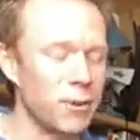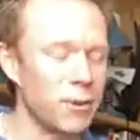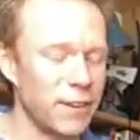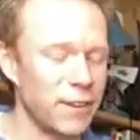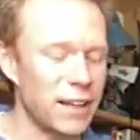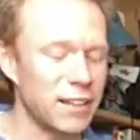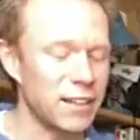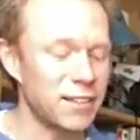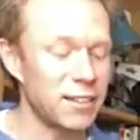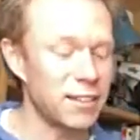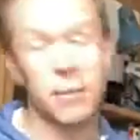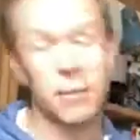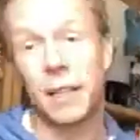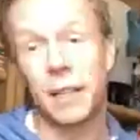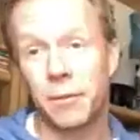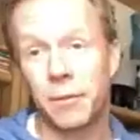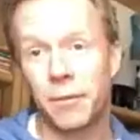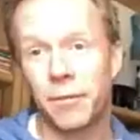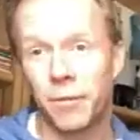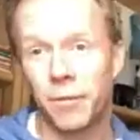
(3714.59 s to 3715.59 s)
And that's
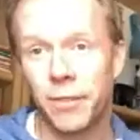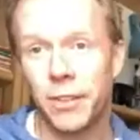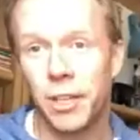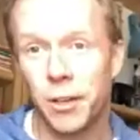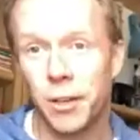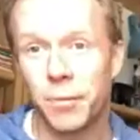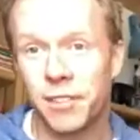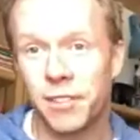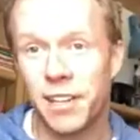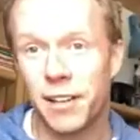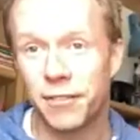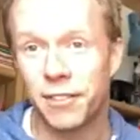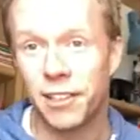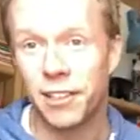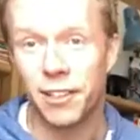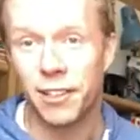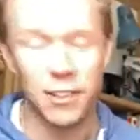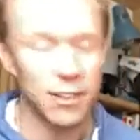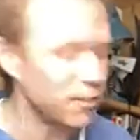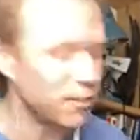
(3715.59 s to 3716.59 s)
something humans have
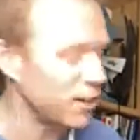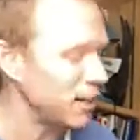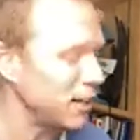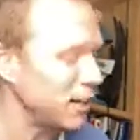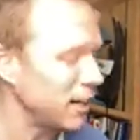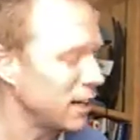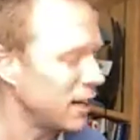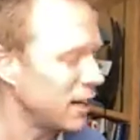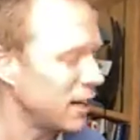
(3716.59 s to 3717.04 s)
to learn, right?